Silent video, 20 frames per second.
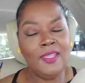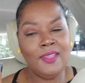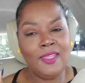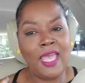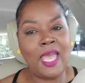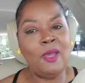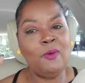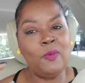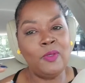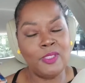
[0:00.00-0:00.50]

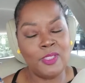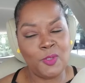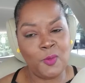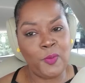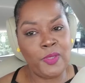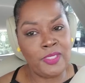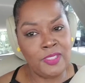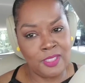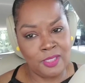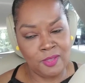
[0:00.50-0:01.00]
that will
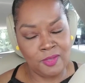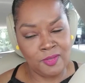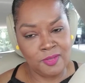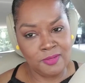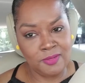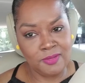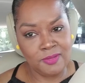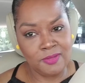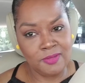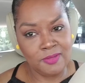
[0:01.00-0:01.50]
dwindle
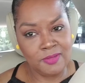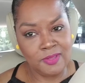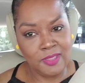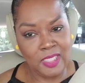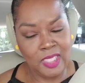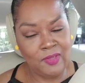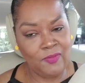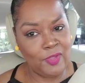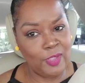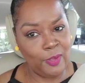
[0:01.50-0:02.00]

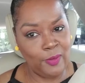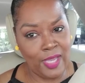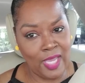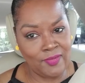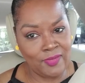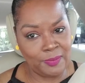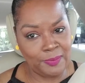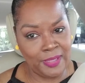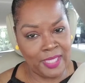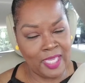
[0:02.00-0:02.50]
if you don't
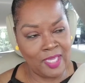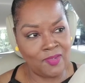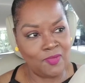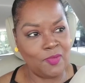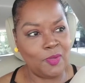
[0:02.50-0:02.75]
have a plan